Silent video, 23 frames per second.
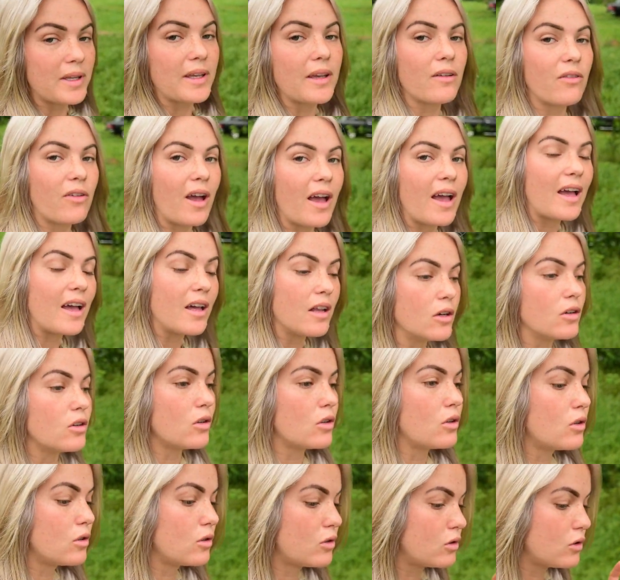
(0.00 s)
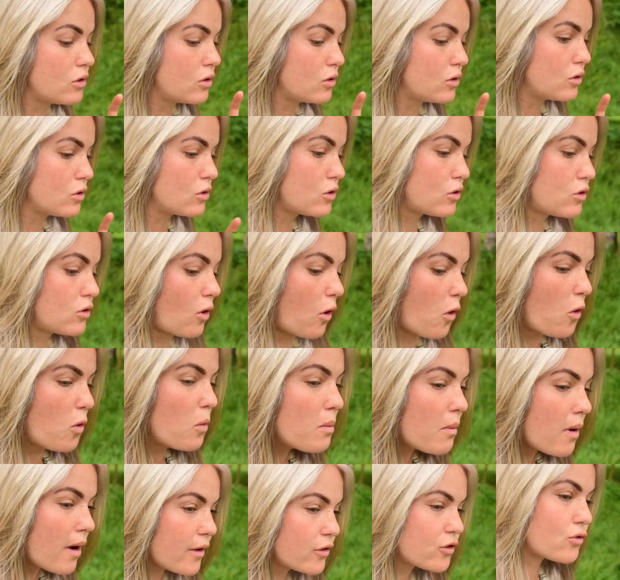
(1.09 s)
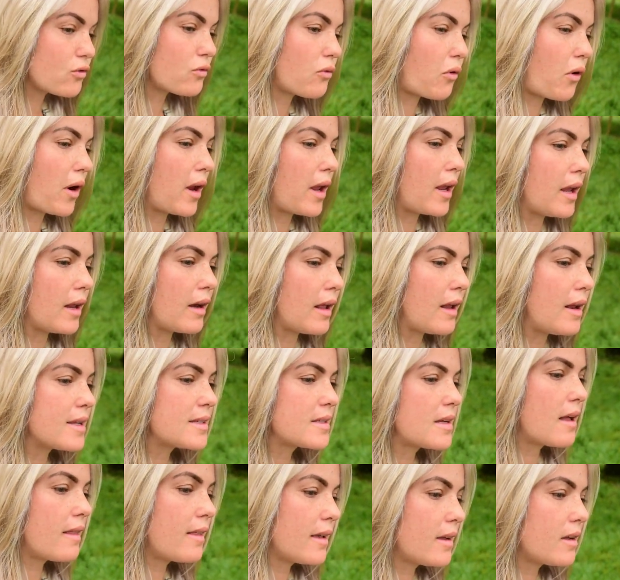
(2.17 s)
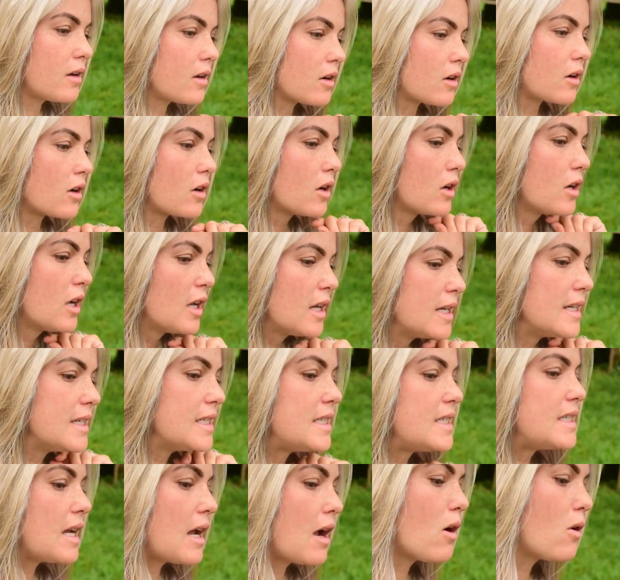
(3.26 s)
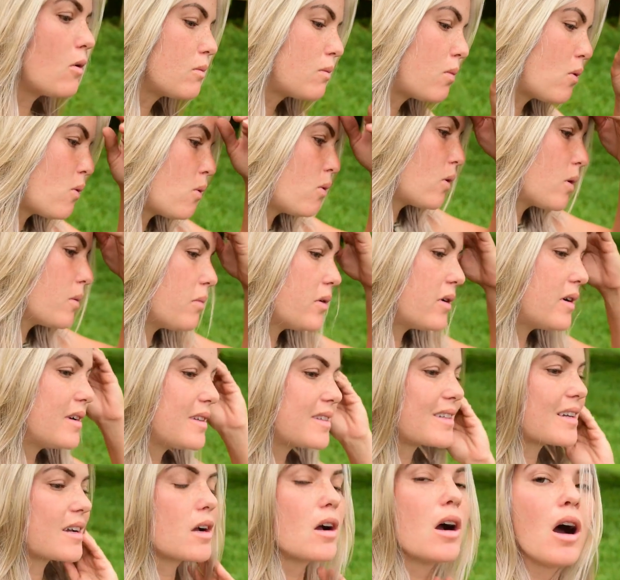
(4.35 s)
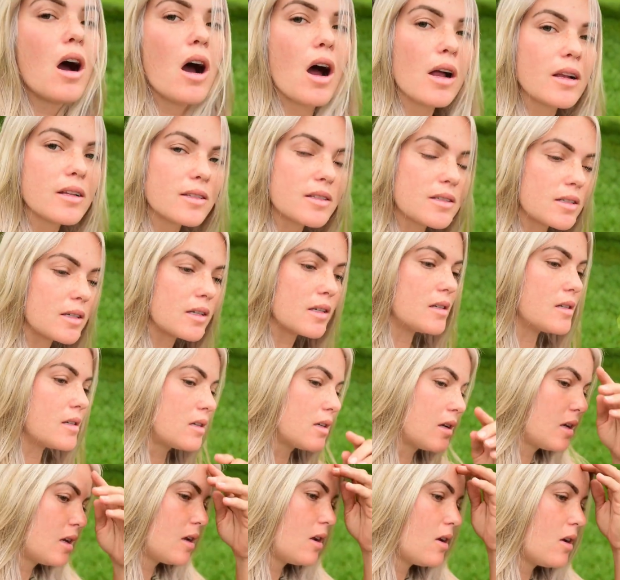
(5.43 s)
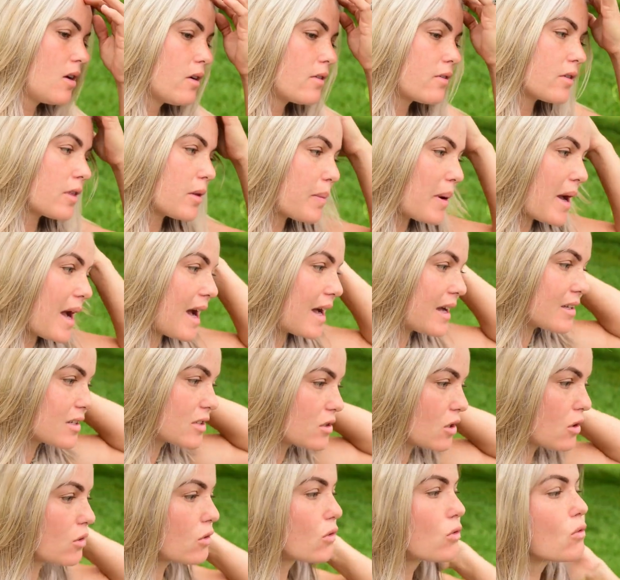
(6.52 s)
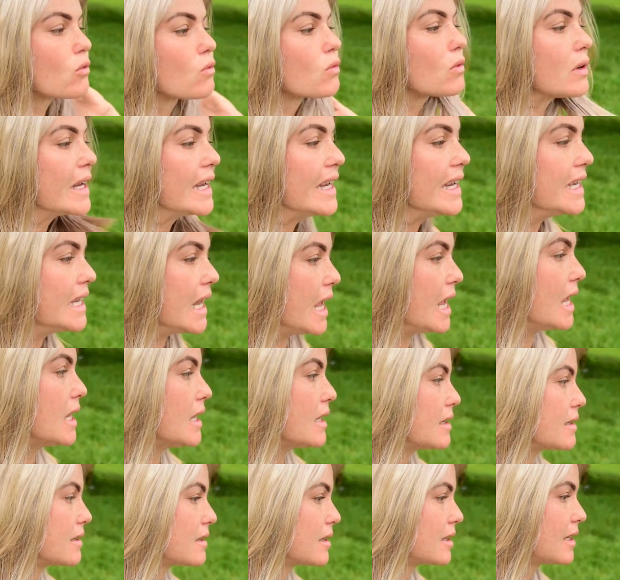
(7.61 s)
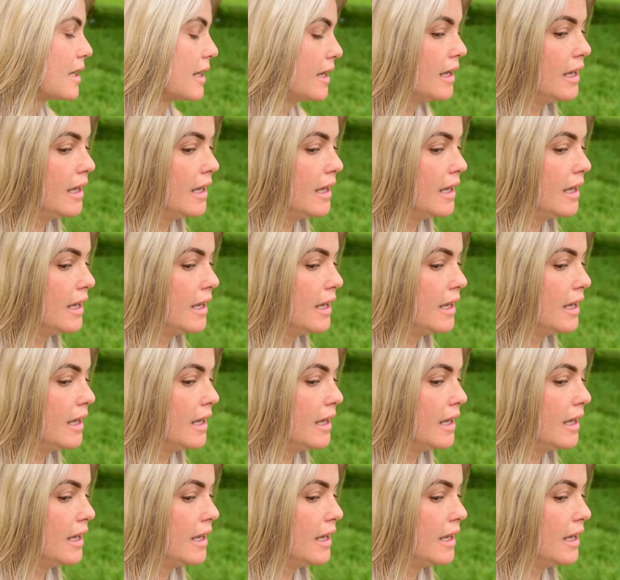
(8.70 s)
have had so much rain, and it's not like a downpour, but it is a constant for the past three days.